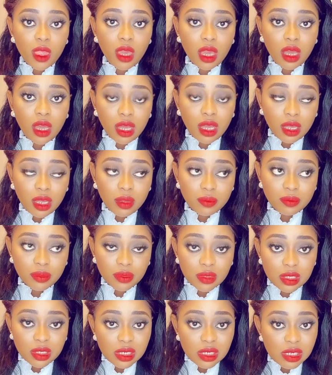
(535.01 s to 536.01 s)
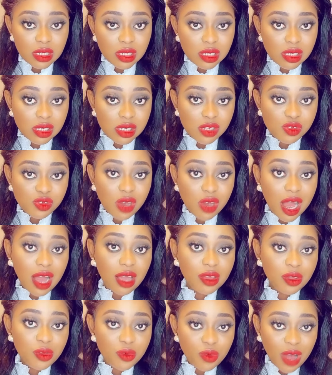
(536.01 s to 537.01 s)

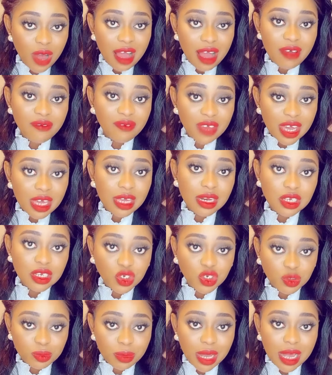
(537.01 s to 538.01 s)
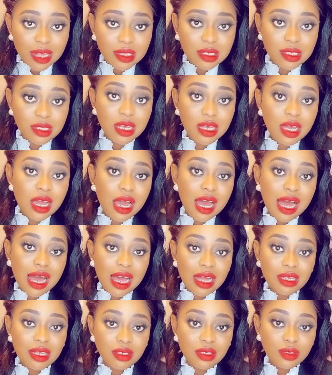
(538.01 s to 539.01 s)
you have English, maths,
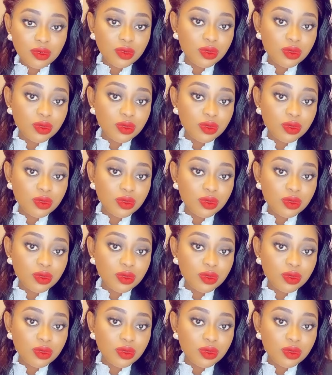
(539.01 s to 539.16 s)
and